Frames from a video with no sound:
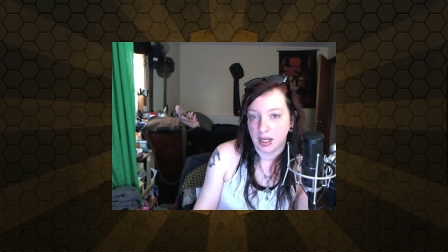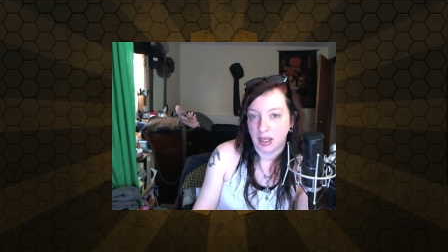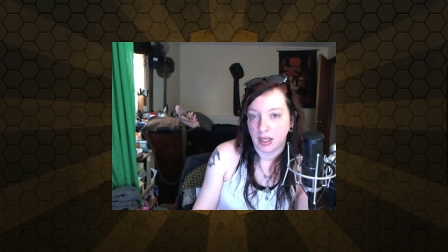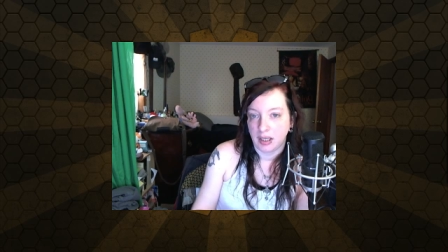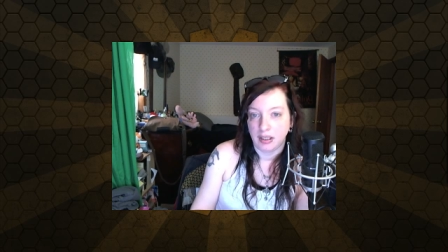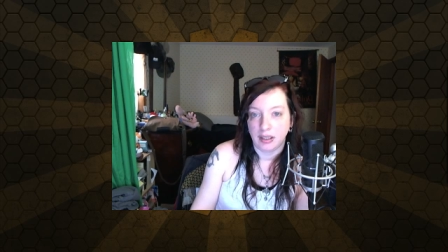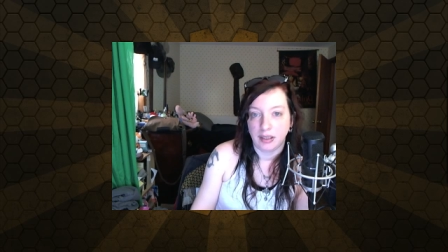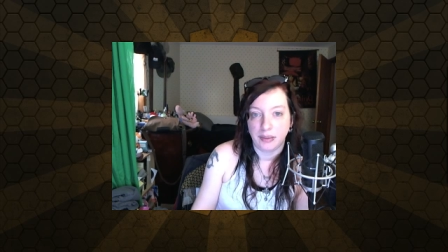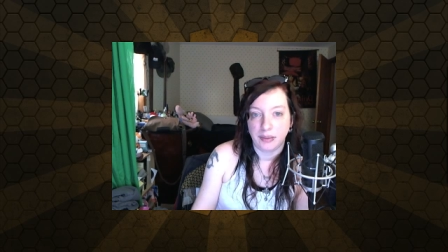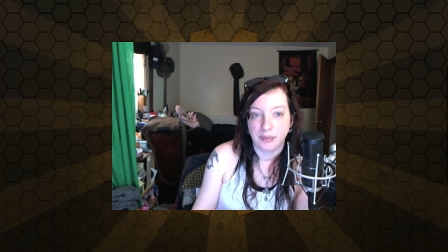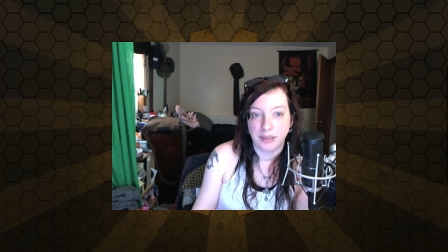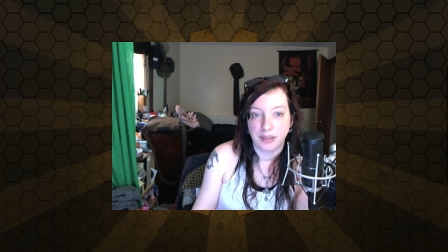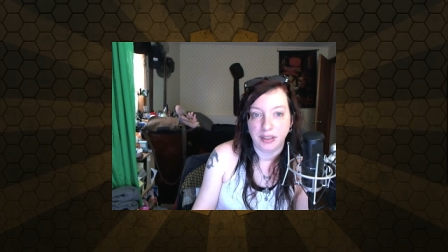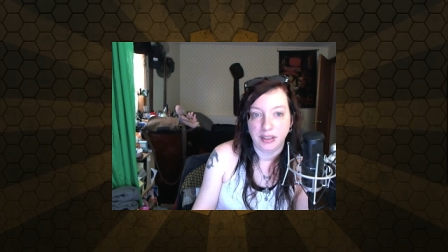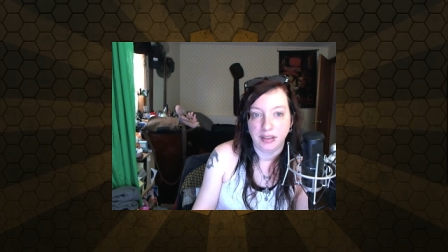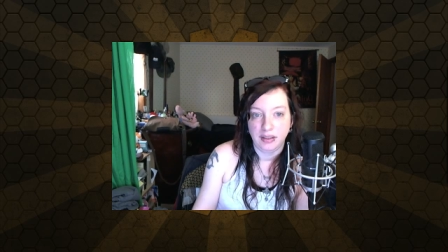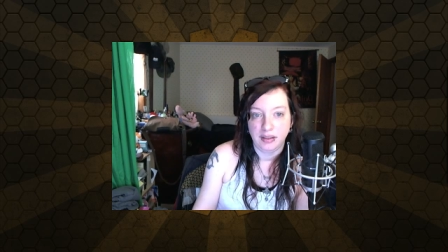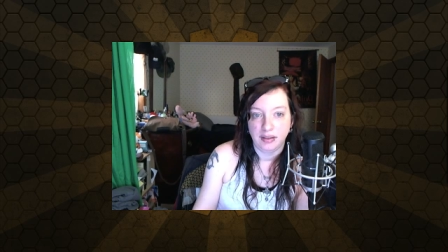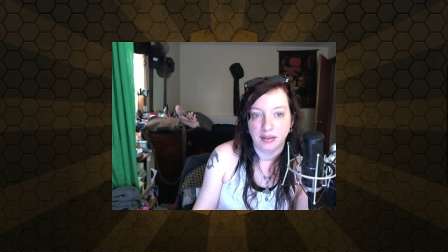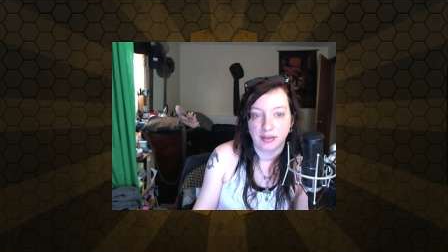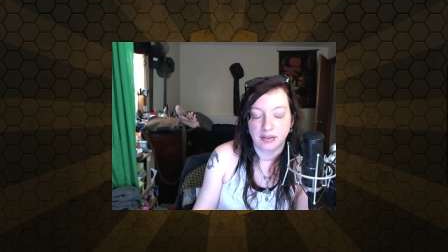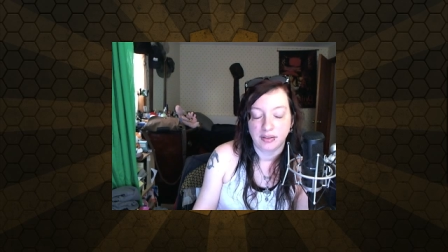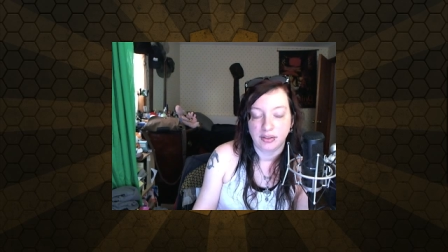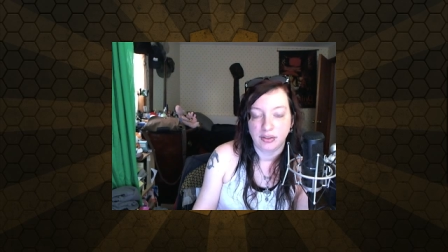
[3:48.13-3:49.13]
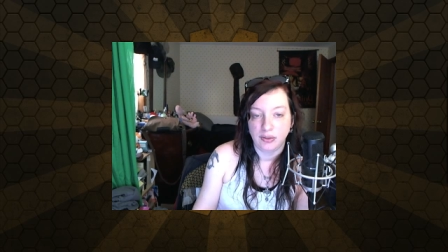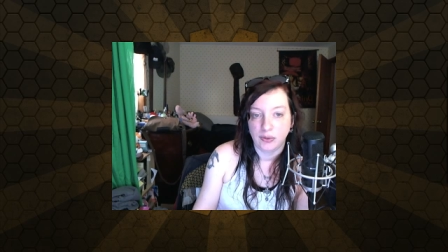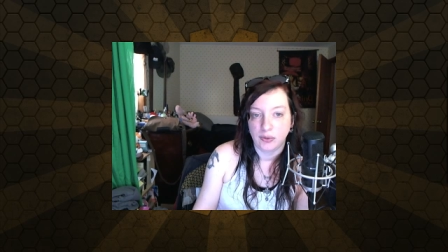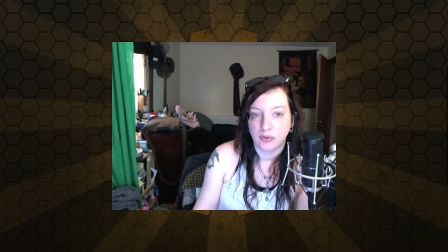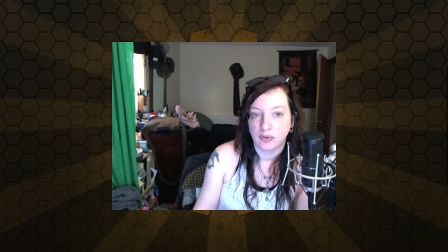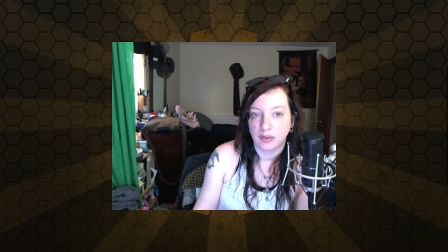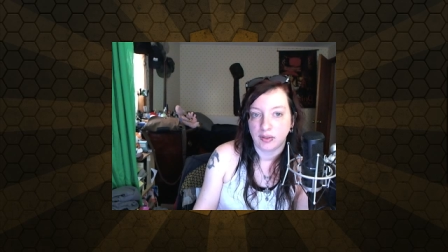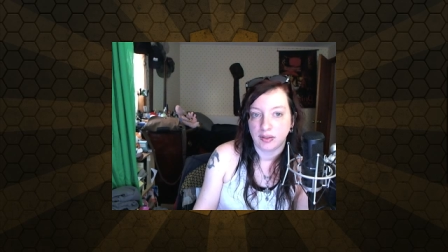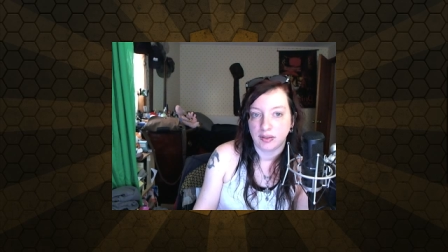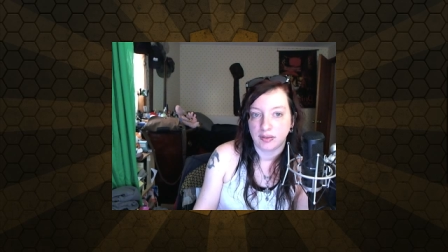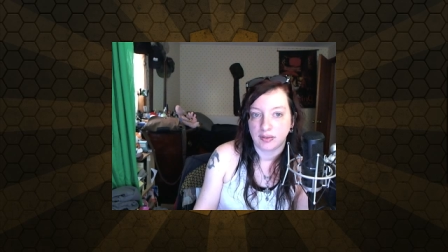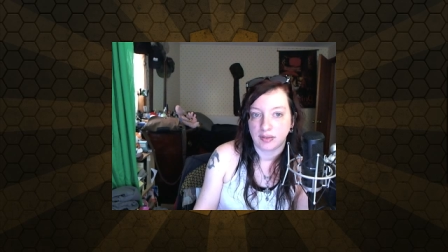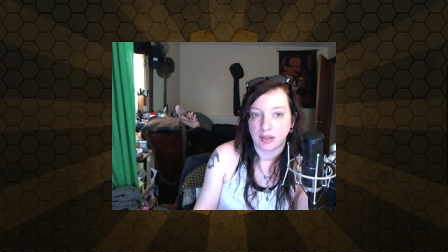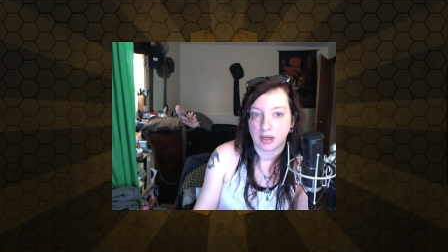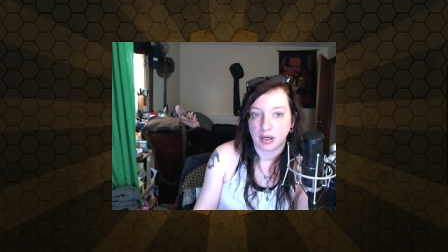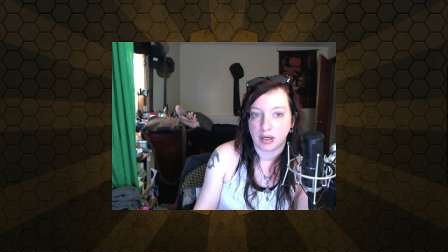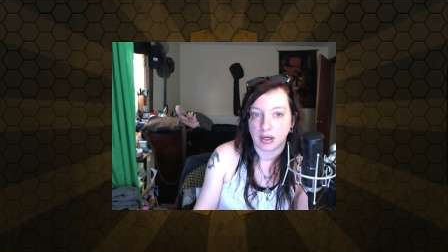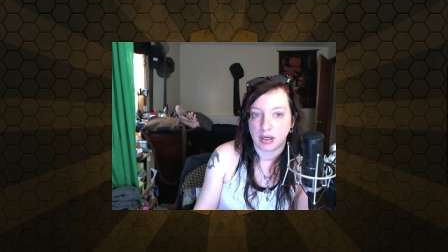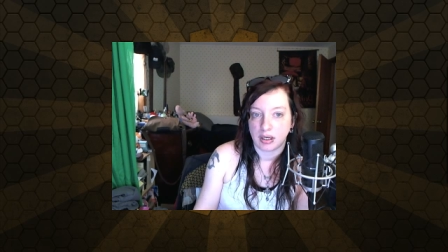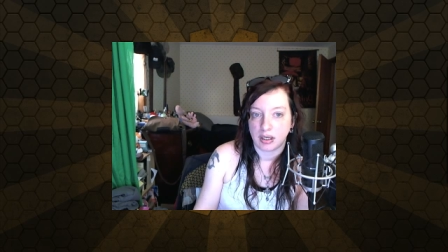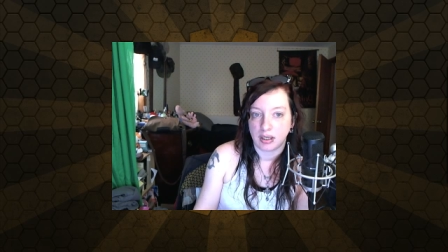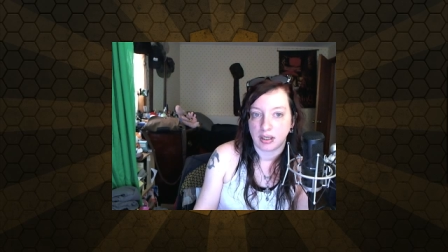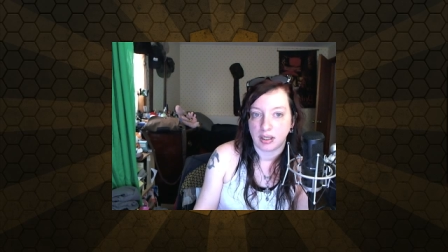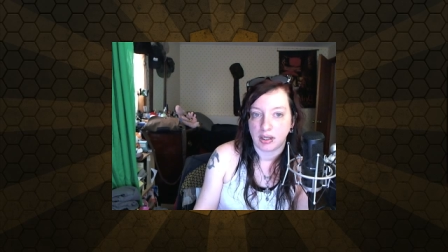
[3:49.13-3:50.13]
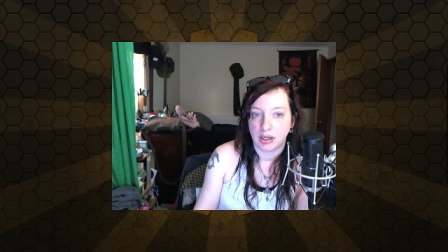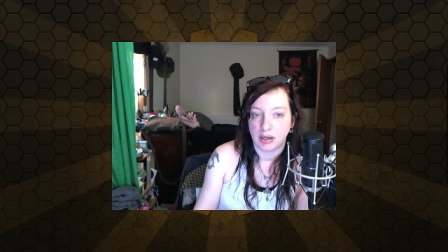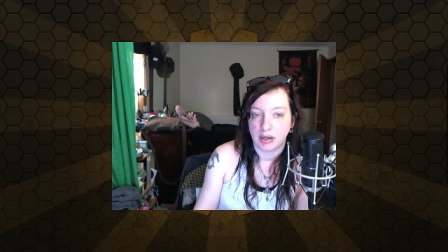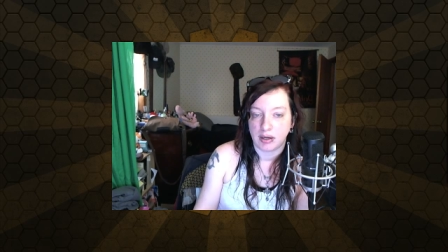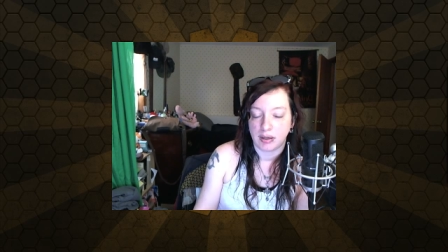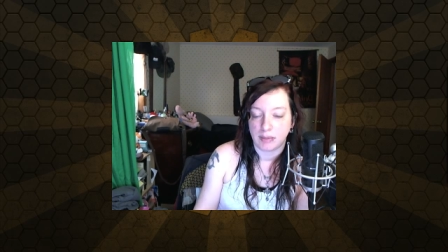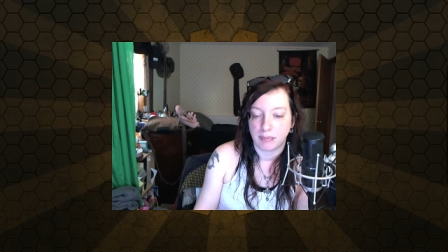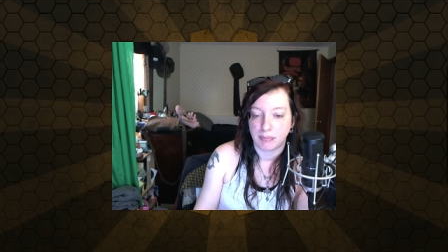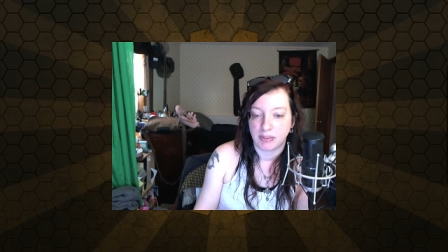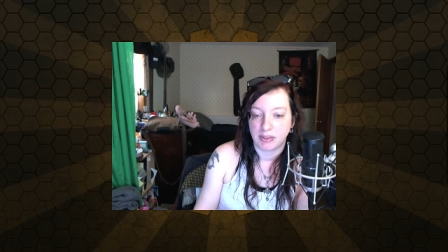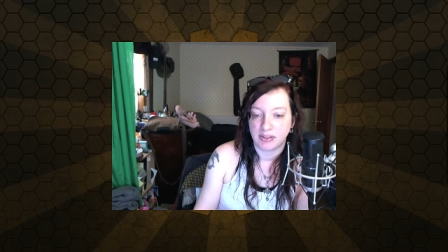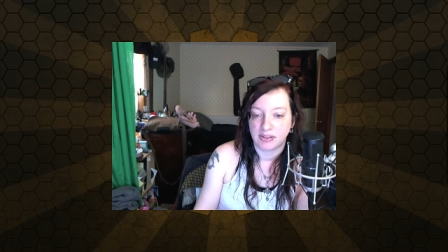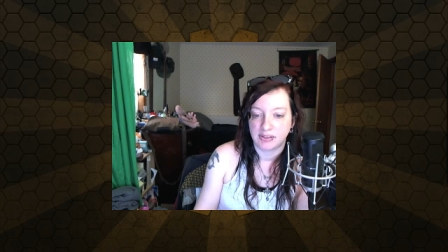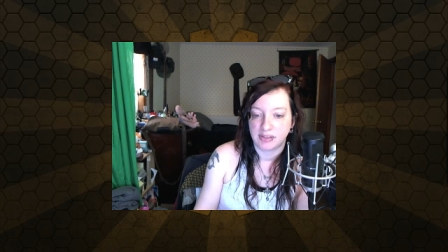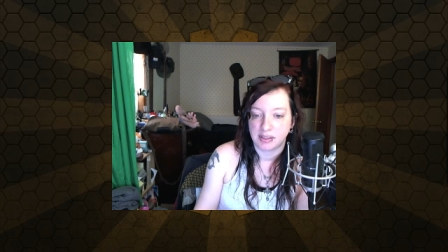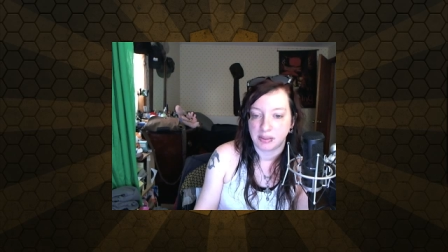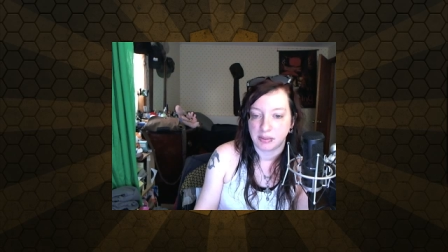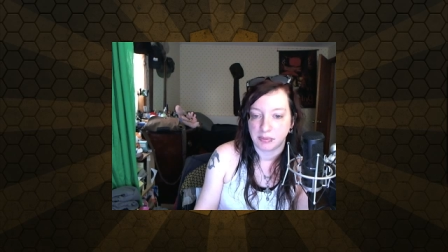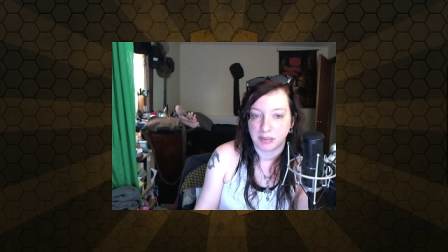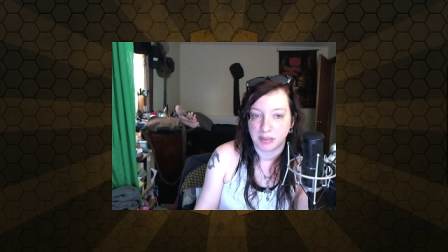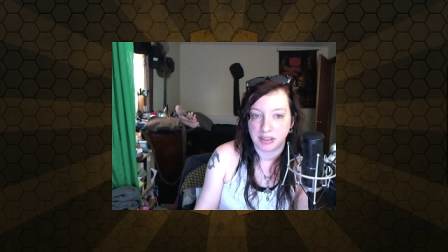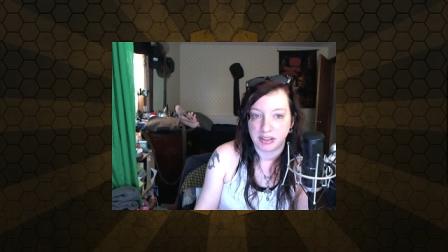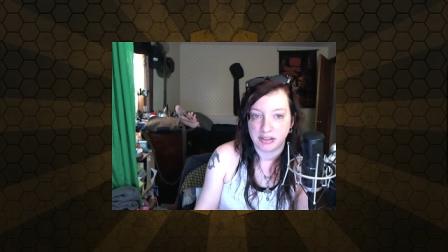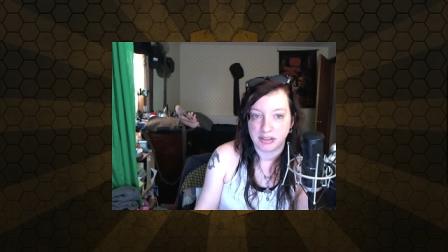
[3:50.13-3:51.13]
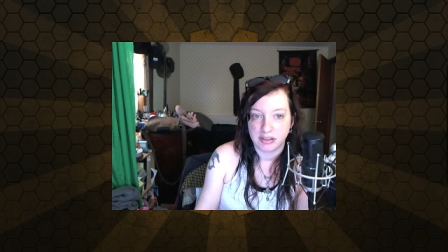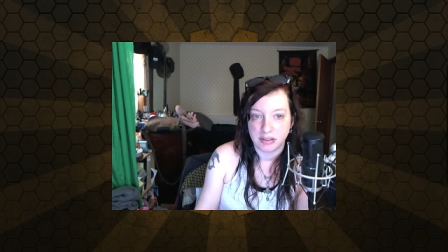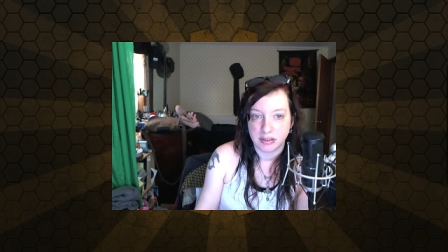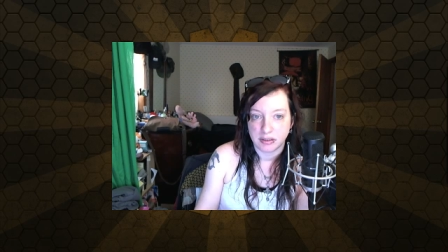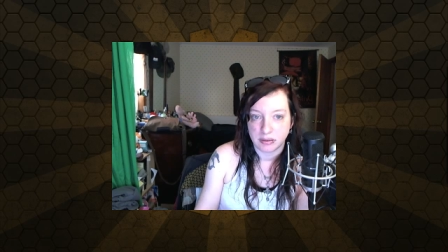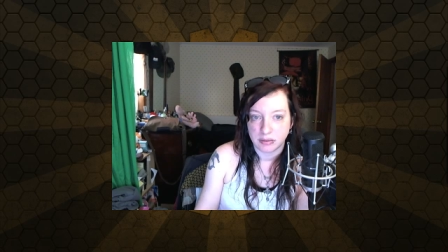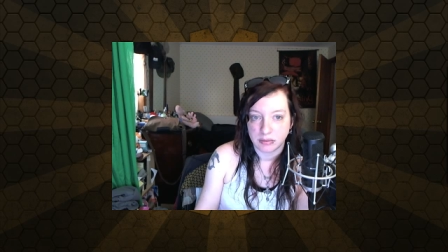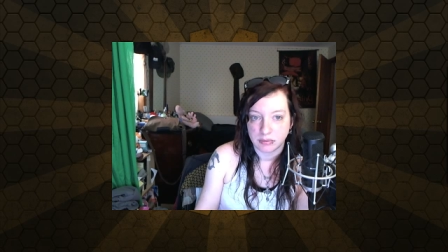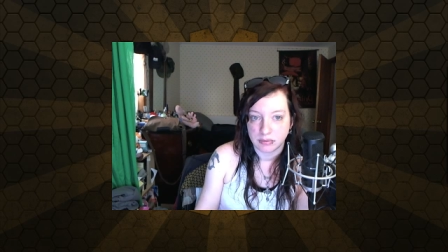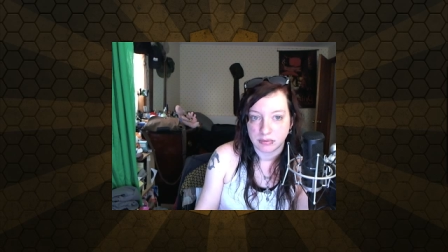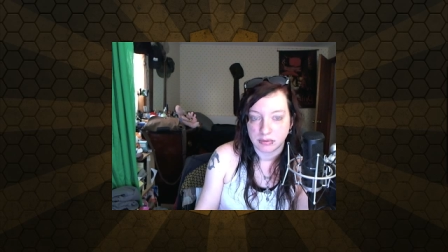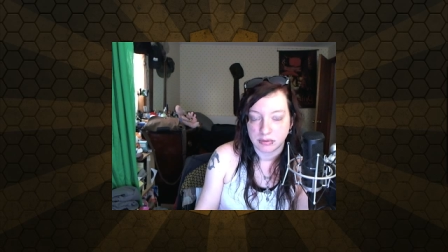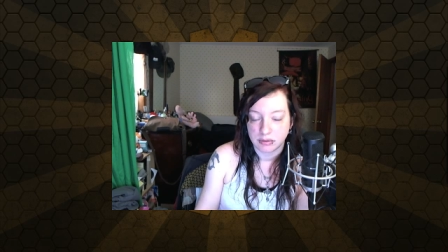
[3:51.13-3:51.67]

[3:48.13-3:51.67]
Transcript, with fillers: Now these juices are um, a set ratio,